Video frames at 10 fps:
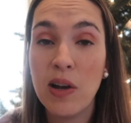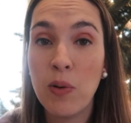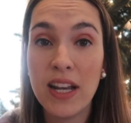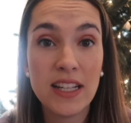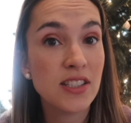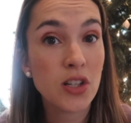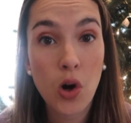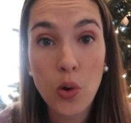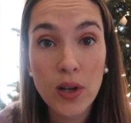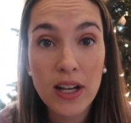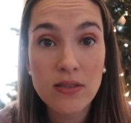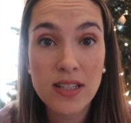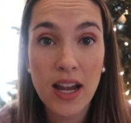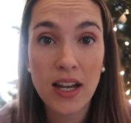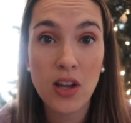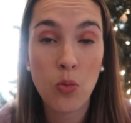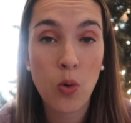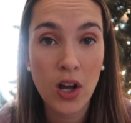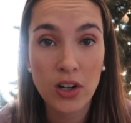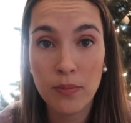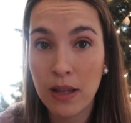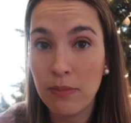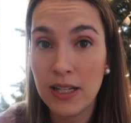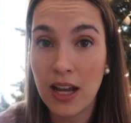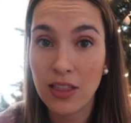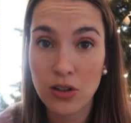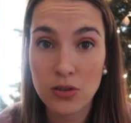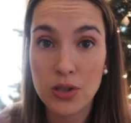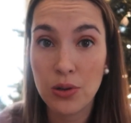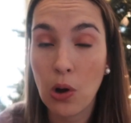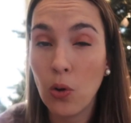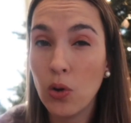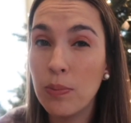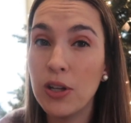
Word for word: When it's cold outside, water may be a little too cold,